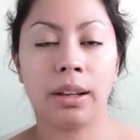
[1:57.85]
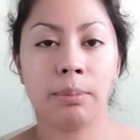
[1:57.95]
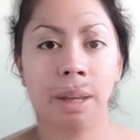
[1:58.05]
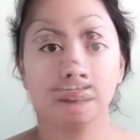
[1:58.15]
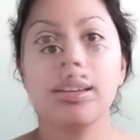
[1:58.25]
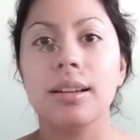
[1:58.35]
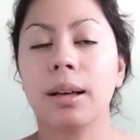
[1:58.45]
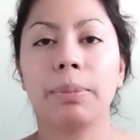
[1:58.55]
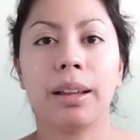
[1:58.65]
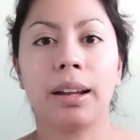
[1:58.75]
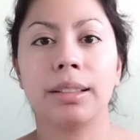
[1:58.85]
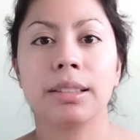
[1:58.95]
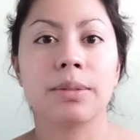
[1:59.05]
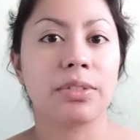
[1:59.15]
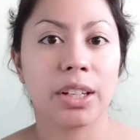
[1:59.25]
I already applied
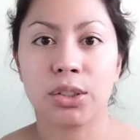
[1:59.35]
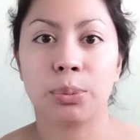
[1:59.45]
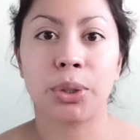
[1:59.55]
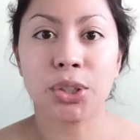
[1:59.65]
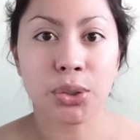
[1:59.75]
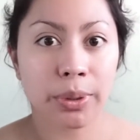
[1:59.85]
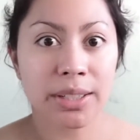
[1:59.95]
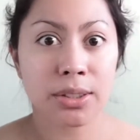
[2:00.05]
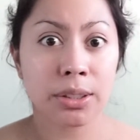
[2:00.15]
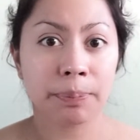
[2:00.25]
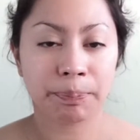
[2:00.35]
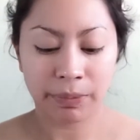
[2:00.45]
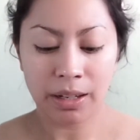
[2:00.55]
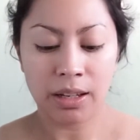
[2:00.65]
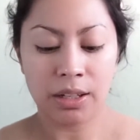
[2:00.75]
some facial moisturizer.
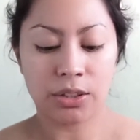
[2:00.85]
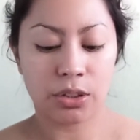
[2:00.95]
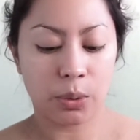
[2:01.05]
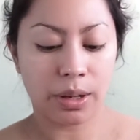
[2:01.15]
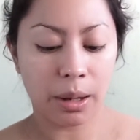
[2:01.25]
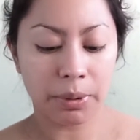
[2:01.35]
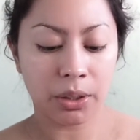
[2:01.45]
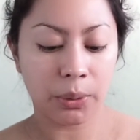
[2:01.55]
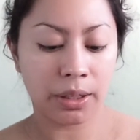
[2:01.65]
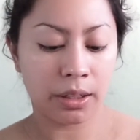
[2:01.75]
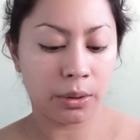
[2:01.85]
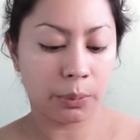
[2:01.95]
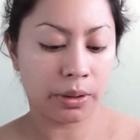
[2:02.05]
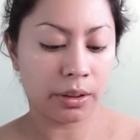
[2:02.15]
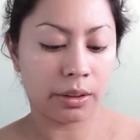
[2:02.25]
So now I'm going to go in
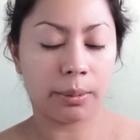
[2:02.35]
with